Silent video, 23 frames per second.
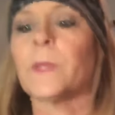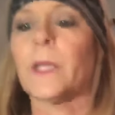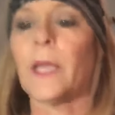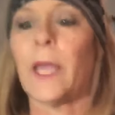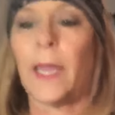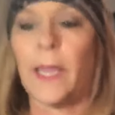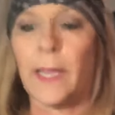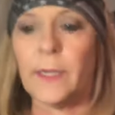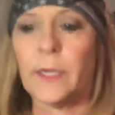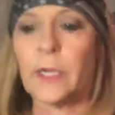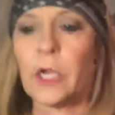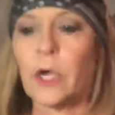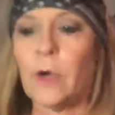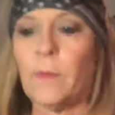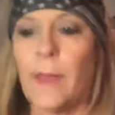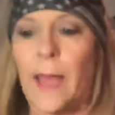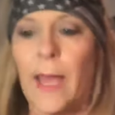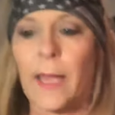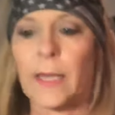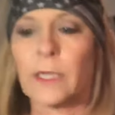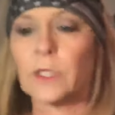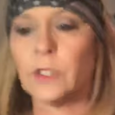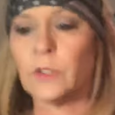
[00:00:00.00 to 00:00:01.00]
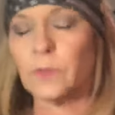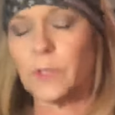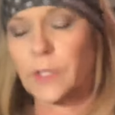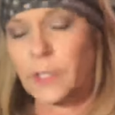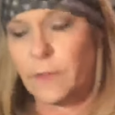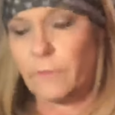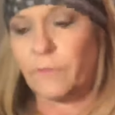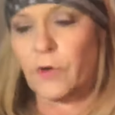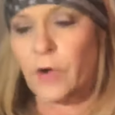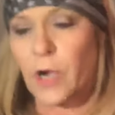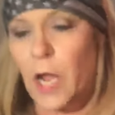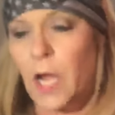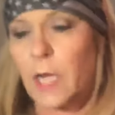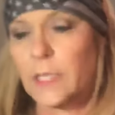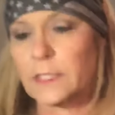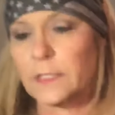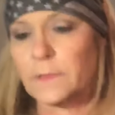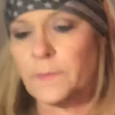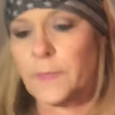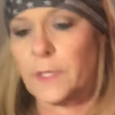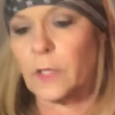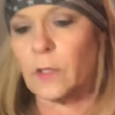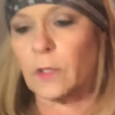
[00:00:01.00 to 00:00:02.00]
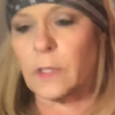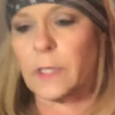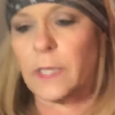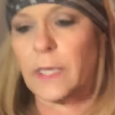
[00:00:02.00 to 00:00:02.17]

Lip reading: I had to go back to a different hospital.